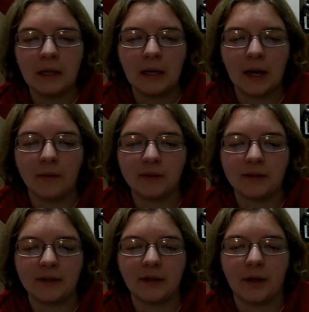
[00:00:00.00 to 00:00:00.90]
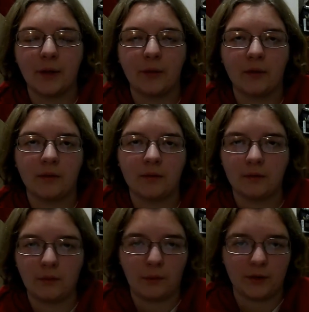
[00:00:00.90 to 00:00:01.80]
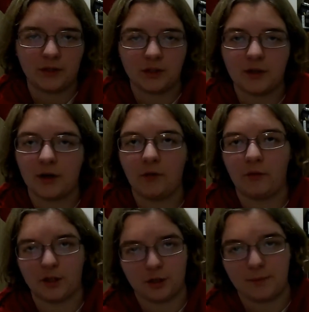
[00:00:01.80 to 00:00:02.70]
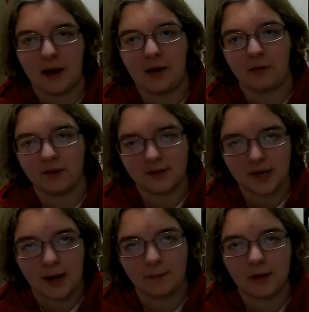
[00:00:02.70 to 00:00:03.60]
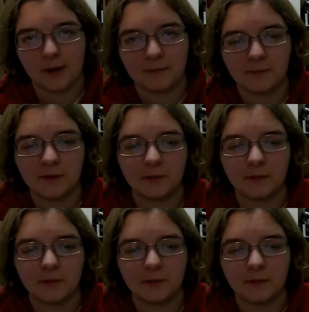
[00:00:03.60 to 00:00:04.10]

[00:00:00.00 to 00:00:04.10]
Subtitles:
I will tell you which is good and which is bad when the time comes.